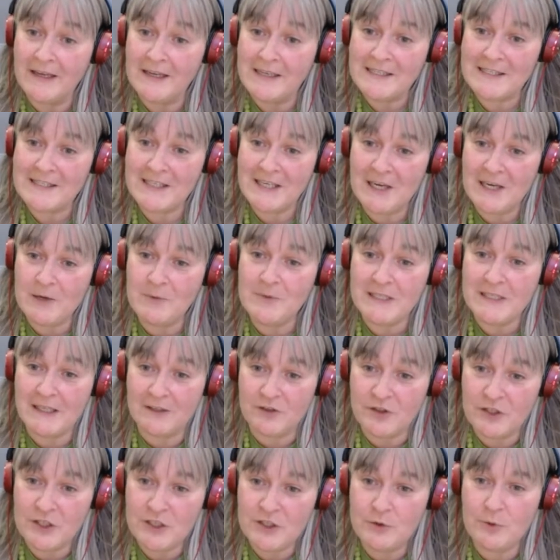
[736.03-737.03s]
So mm-hmm. he was
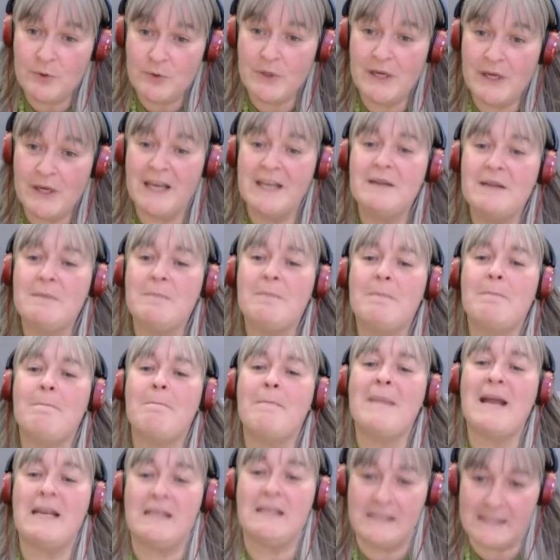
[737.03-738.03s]
actually doing an
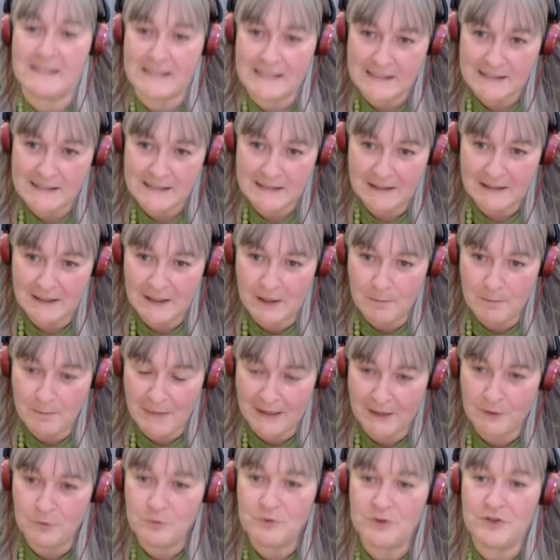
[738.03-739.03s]
immense
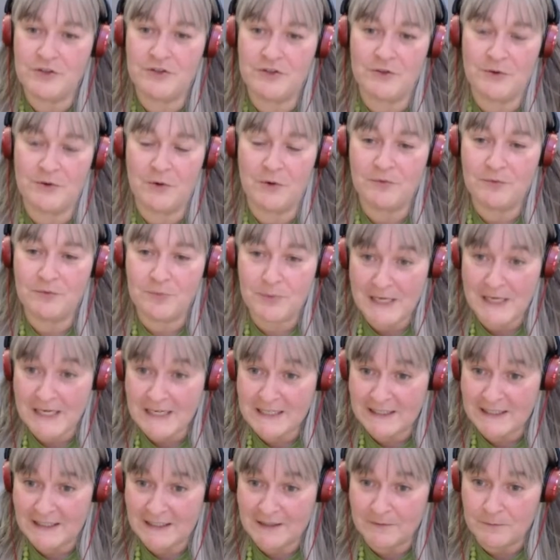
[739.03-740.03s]
amount of
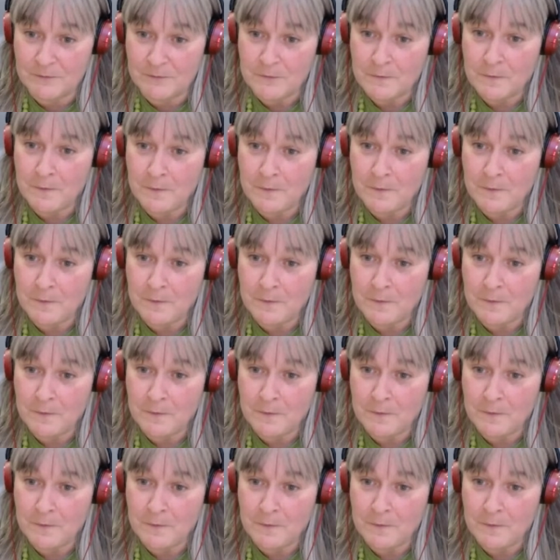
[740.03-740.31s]
reading